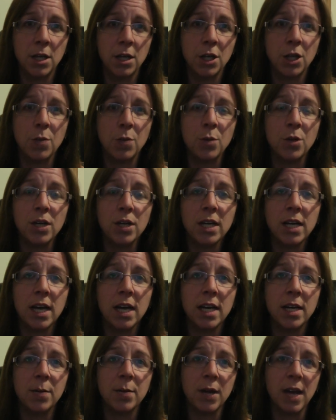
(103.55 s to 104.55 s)

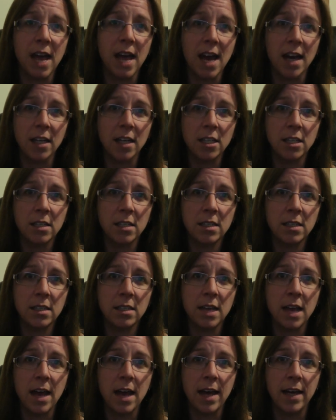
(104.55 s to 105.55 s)
communicated by actions
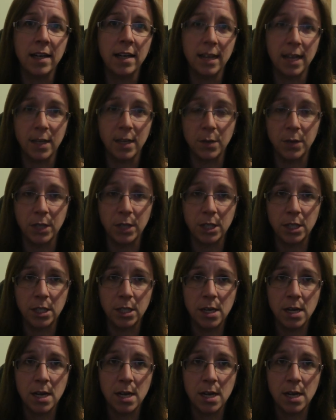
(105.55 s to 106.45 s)
and language.